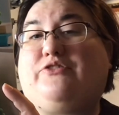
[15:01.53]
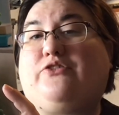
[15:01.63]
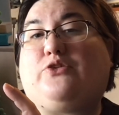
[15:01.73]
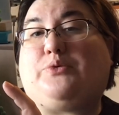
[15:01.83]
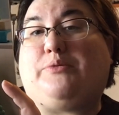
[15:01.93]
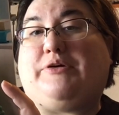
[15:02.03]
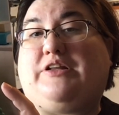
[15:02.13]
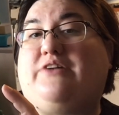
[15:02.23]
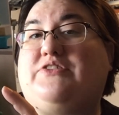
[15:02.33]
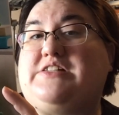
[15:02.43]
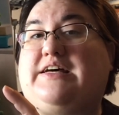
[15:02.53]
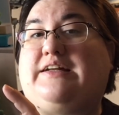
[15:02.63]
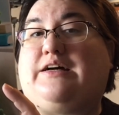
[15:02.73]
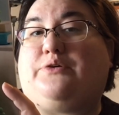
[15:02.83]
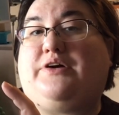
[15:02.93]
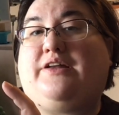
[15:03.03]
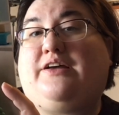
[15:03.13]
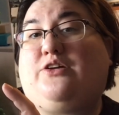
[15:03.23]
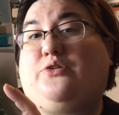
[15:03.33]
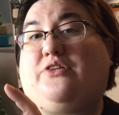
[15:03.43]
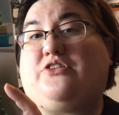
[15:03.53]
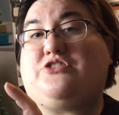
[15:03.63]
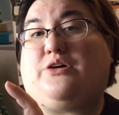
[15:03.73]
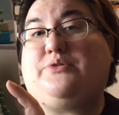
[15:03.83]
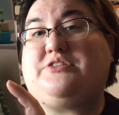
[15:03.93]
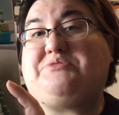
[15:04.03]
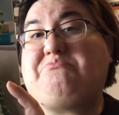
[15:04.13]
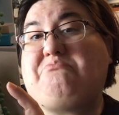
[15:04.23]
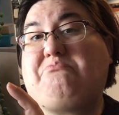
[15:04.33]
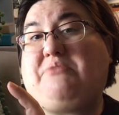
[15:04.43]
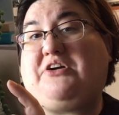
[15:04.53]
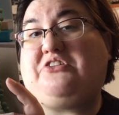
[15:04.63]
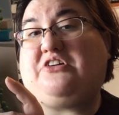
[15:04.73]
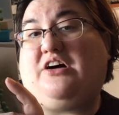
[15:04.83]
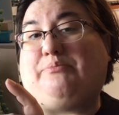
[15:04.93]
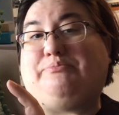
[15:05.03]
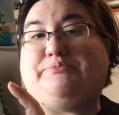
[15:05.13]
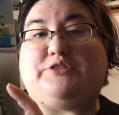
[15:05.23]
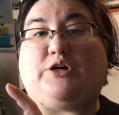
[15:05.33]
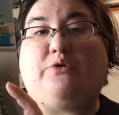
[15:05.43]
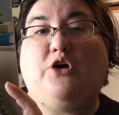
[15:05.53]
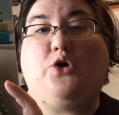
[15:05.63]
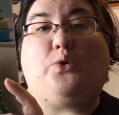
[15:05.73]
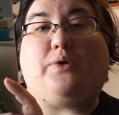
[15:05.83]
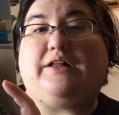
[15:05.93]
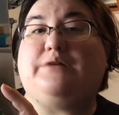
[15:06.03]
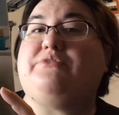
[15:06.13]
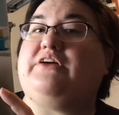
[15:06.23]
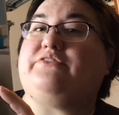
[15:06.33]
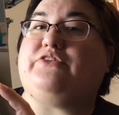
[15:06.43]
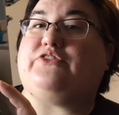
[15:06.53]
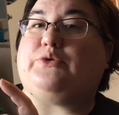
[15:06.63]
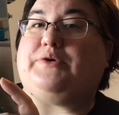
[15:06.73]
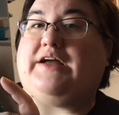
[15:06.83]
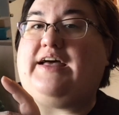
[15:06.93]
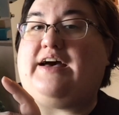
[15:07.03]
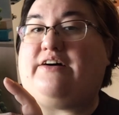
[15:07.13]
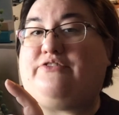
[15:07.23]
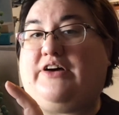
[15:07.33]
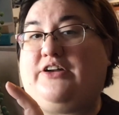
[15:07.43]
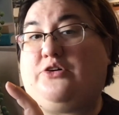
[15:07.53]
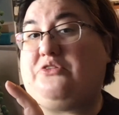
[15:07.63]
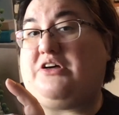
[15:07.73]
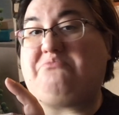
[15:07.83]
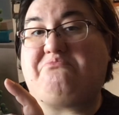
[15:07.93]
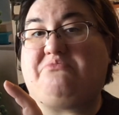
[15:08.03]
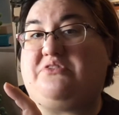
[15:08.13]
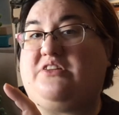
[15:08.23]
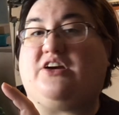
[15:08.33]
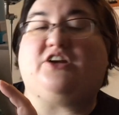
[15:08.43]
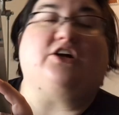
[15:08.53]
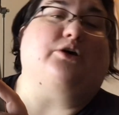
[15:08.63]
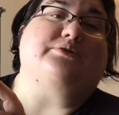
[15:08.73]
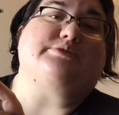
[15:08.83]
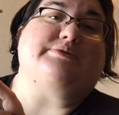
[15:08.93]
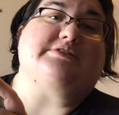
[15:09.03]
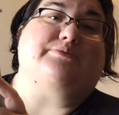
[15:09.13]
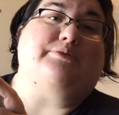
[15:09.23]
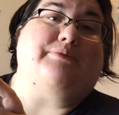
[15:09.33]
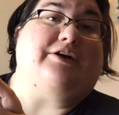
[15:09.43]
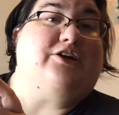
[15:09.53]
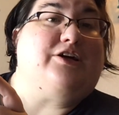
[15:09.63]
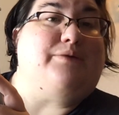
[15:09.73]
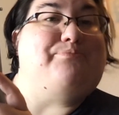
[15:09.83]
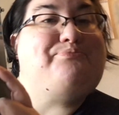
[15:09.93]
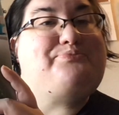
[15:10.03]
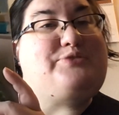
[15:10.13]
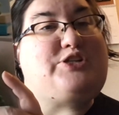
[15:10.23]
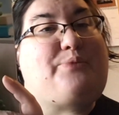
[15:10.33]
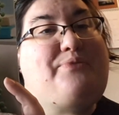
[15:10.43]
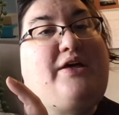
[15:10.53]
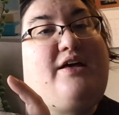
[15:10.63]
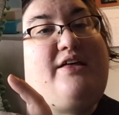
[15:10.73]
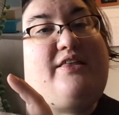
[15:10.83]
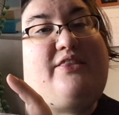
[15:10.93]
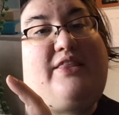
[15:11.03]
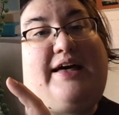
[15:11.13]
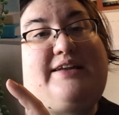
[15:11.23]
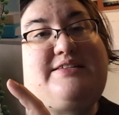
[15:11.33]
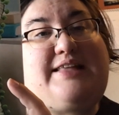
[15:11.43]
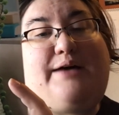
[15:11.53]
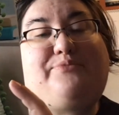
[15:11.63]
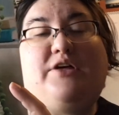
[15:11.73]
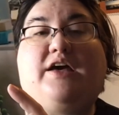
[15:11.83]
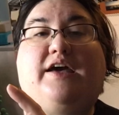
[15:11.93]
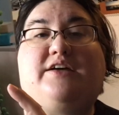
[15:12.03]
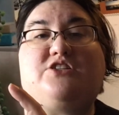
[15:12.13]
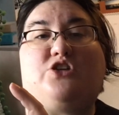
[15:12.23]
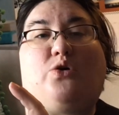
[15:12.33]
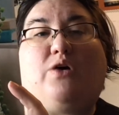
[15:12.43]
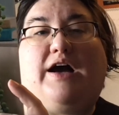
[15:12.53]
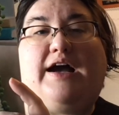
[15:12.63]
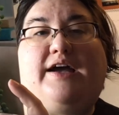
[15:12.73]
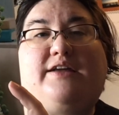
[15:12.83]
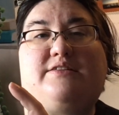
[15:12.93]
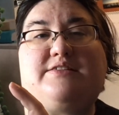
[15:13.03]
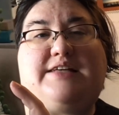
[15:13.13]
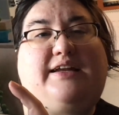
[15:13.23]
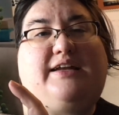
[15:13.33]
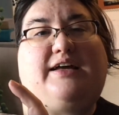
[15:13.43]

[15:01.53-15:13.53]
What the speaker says: for where my life is at now, and I know that there's always better to come. So while I'm thankful for what I have, I know that there can always be something better to come. So that is that. And so I decided